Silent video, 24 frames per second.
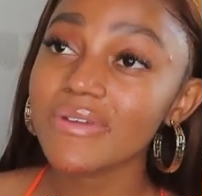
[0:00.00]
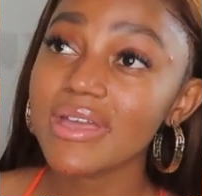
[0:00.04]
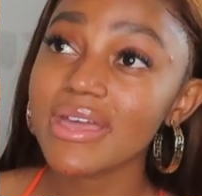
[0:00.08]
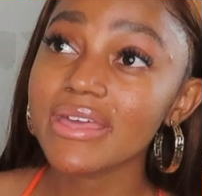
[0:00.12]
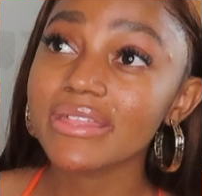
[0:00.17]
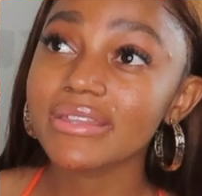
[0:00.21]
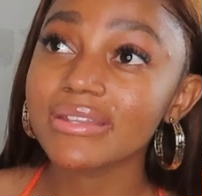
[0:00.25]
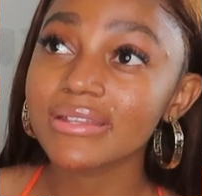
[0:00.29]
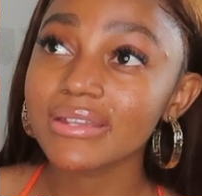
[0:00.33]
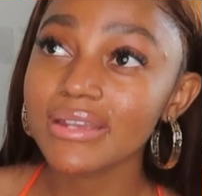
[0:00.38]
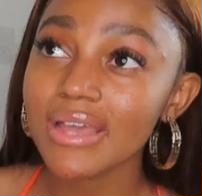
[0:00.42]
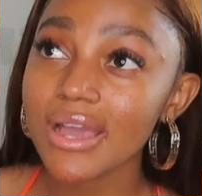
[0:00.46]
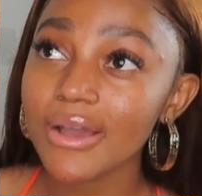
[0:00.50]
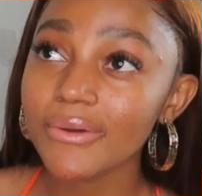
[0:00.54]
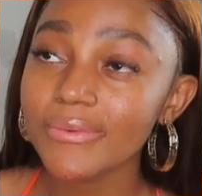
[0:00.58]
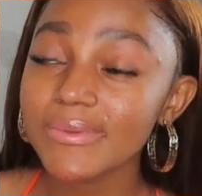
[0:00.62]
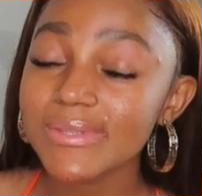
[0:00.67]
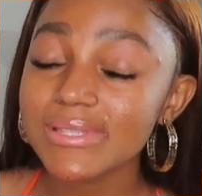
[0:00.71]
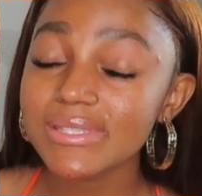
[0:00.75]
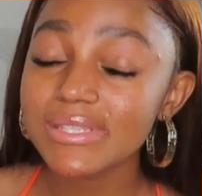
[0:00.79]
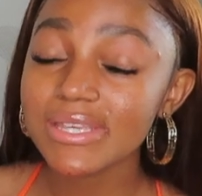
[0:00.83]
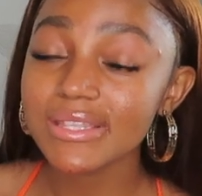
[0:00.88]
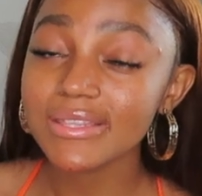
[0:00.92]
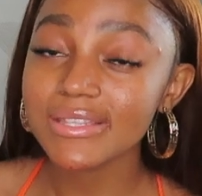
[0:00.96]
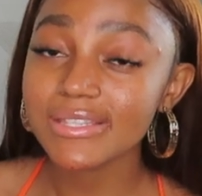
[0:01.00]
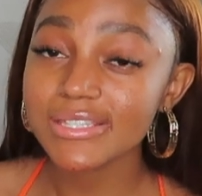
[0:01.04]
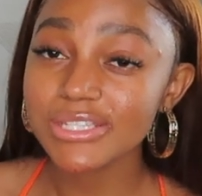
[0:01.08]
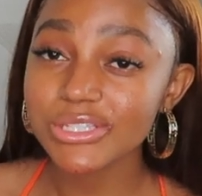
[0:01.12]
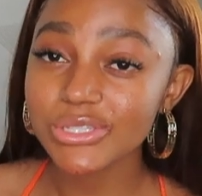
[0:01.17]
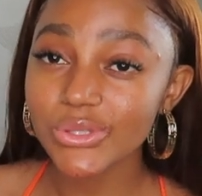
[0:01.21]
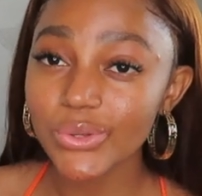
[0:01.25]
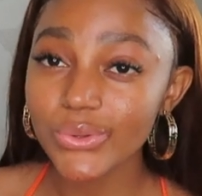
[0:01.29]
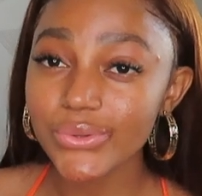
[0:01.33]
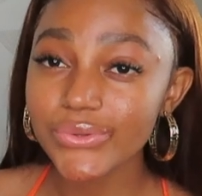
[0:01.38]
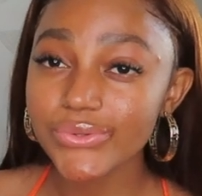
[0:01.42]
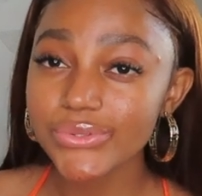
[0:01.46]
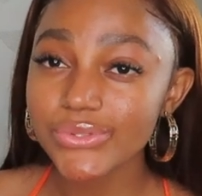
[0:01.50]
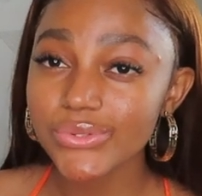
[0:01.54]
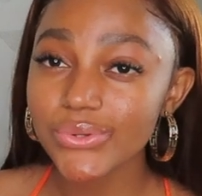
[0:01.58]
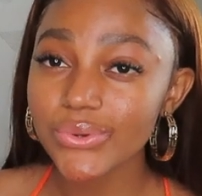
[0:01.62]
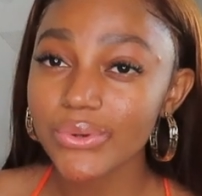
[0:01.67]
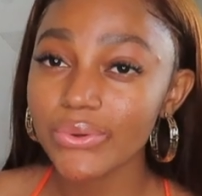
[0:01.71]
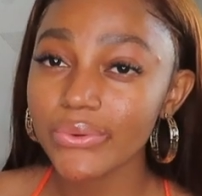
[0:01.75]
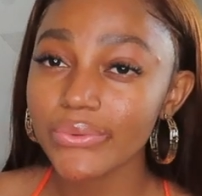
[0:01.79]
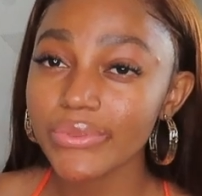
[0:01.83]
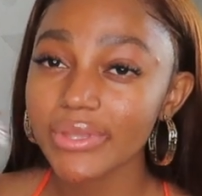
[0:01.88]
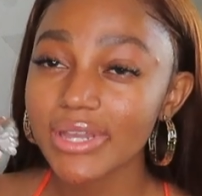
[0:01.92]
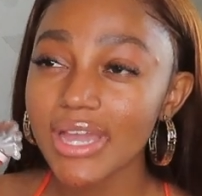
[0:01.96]
And I would say this is
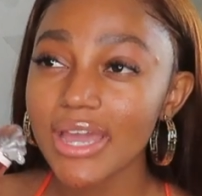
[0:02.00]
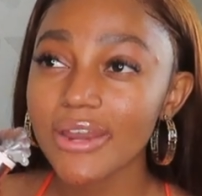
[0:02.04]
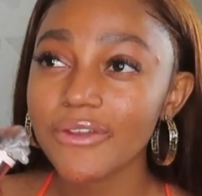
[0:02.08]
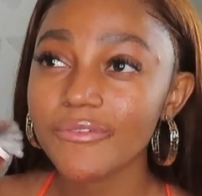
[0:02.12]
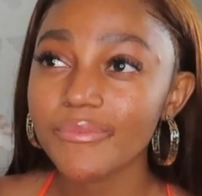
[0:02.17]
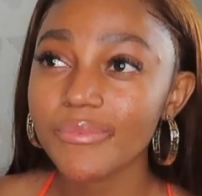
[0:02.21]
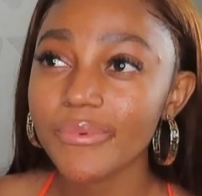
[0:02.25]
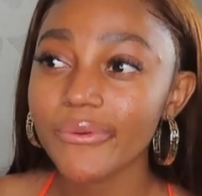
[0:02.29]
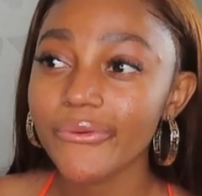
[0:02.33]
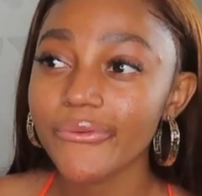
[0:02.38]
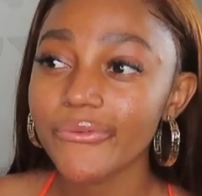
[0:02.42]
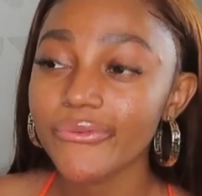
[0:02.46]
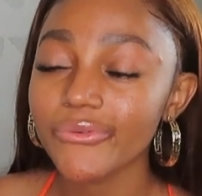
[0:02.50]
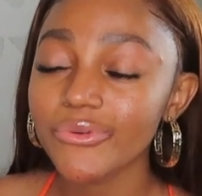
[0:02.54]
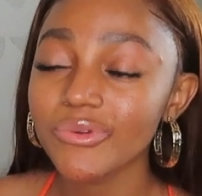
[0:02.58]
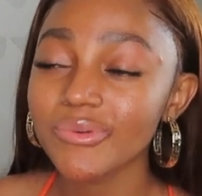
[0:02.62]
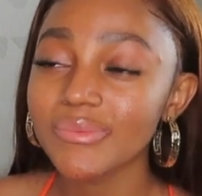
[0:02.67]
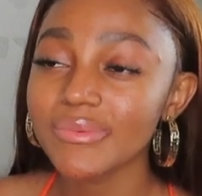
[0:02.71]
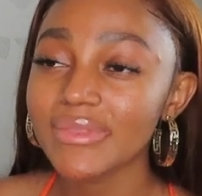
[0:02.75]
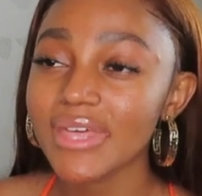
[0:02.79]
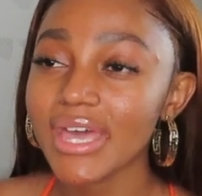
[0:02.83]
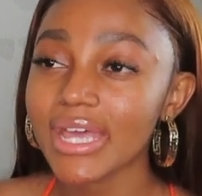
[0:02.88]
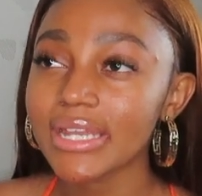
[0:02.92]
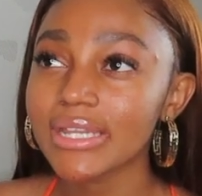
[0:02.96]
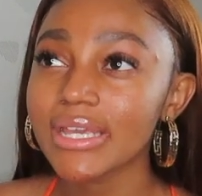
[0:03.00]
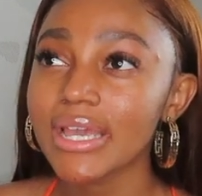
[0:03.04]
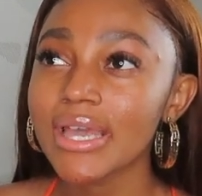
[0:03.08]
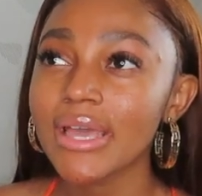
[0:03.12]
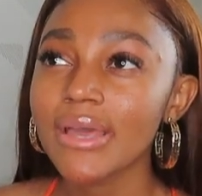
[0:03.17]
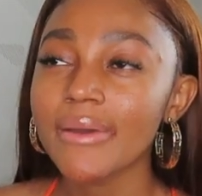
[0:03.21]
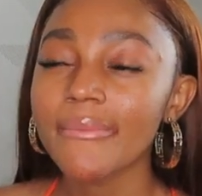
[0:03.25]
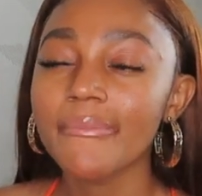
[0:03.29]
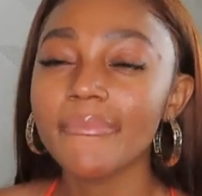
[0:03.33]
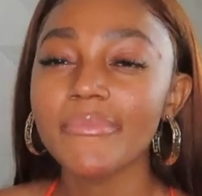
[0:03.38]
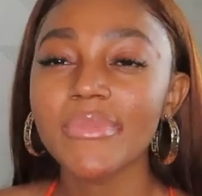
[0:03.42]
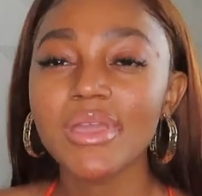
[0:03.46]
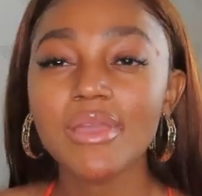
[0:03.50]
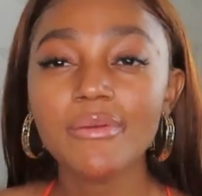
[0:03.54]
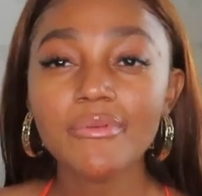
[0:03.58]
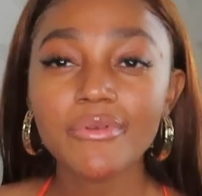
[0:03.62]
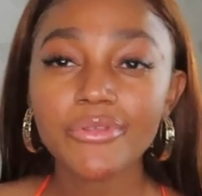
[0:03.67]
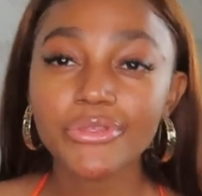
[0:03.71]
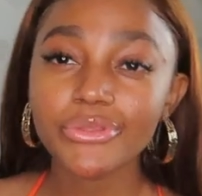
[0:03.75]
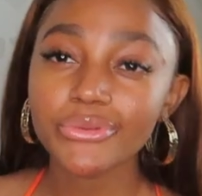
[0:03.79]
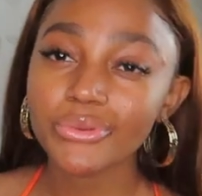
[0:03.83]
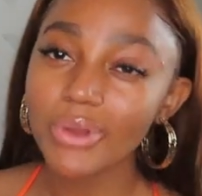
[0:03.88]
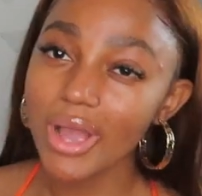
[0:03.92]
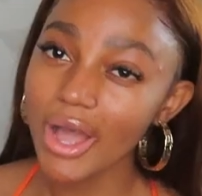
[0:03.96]
also the kind of perfume that maybe
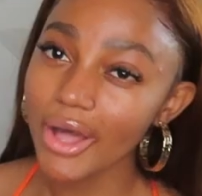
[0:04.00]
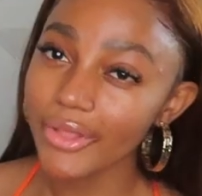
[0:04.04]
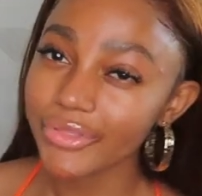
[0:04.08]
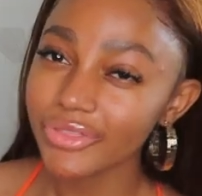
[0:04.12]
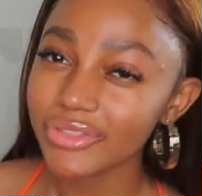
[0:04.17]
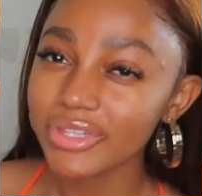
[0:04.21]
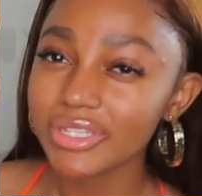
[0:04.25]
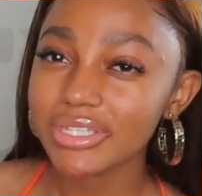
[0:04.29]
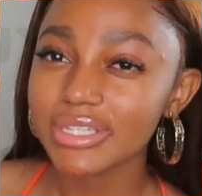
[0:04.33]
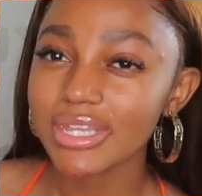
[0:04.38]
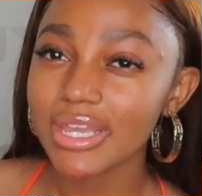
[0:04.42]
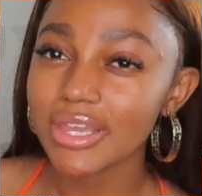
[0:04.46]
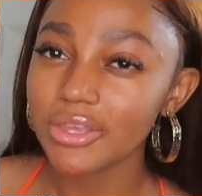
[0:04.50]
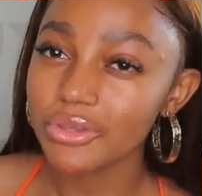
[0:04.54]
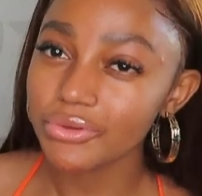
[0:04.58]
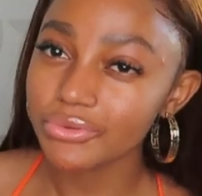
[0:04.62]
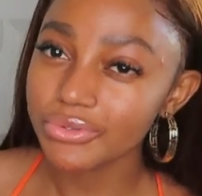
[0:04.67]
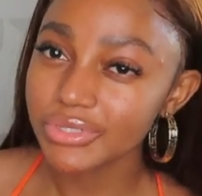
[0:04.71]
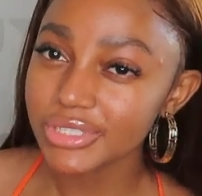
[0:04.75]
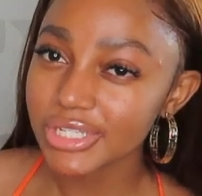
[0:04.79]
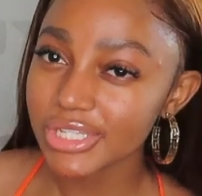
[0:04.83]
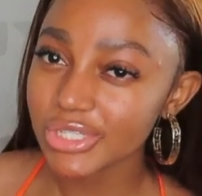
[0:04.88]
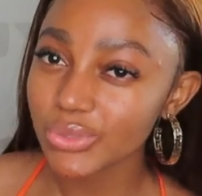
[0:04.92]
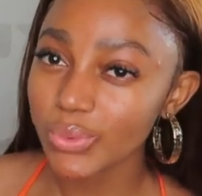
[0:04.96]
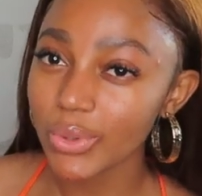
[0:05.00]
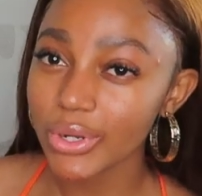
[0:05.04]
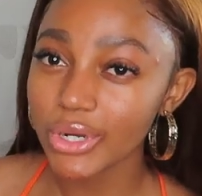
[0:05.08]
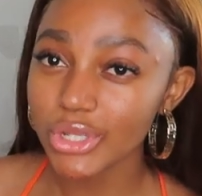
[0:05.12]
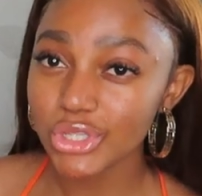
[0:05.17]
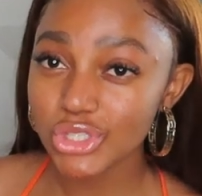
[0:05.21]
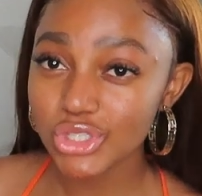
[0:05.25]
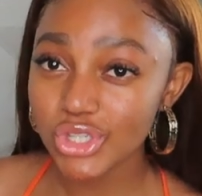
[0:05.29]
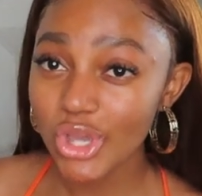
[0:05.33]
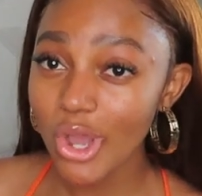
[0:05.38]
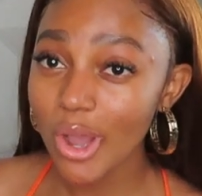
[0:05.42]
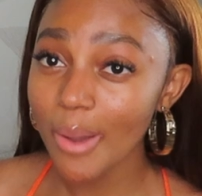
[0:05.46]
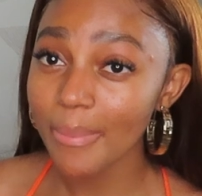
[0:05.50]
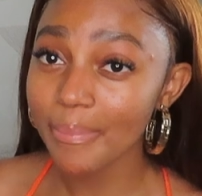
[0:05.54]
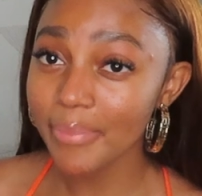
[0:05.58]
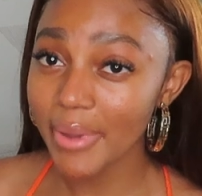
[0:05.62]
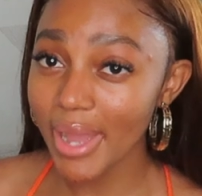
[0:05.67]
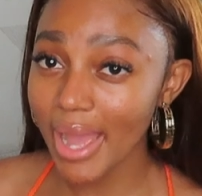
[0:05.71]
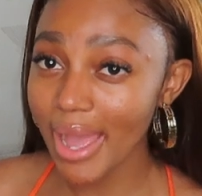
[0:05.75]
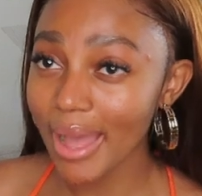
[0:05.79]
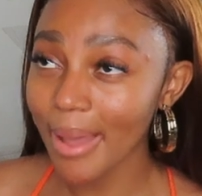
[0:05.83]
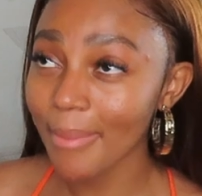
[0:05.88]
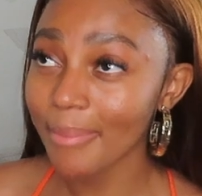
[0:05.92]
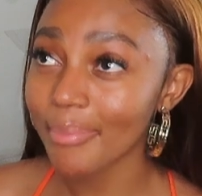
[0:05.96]
throughout the day you just want to top
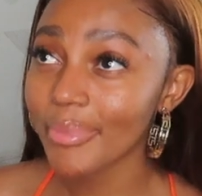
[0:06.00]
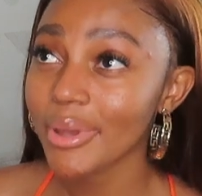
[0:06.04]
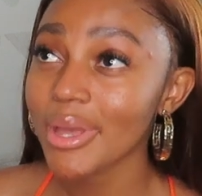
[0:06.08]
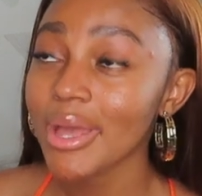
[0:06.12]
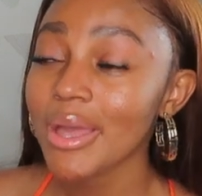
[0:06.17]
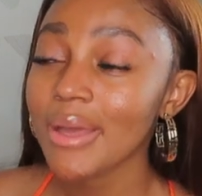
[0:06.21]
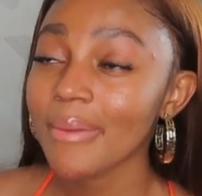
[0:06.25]
up.